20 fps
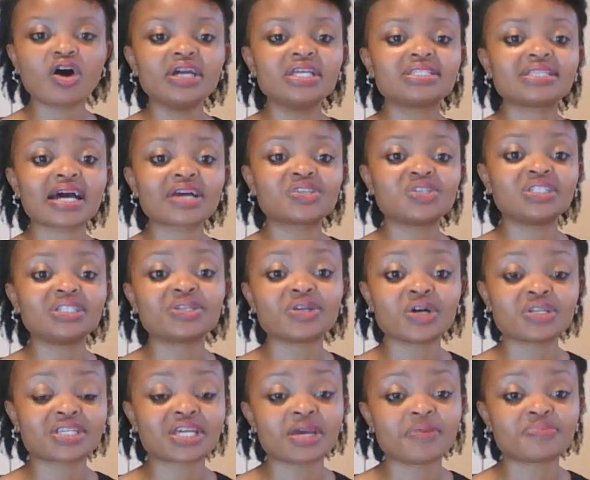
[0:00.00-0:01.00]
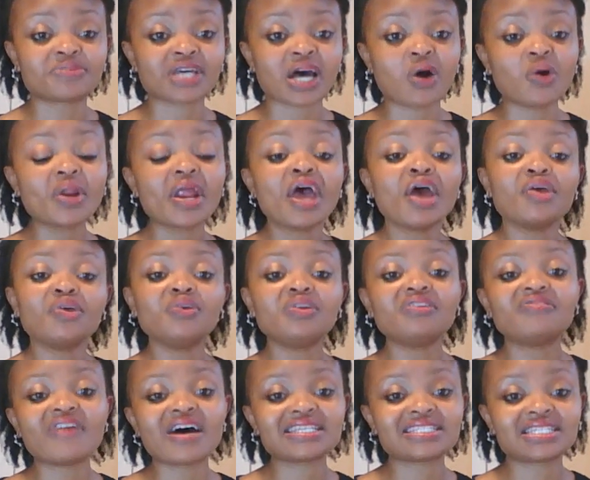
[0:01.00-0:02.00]
it's actually not Cape Town,
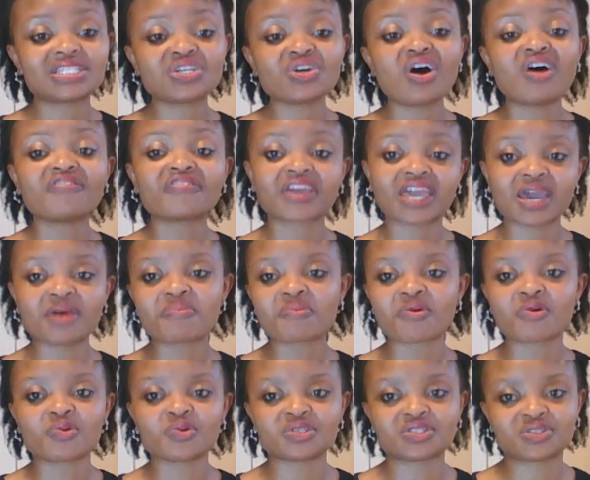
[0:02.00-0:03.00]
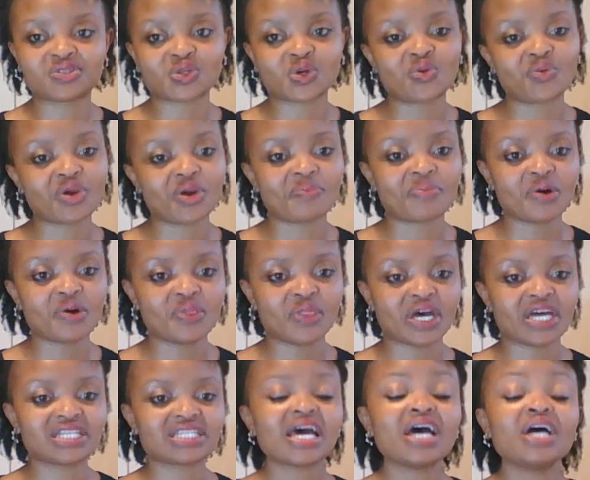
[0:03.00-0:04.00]
University of Cape Coast, sorry about that.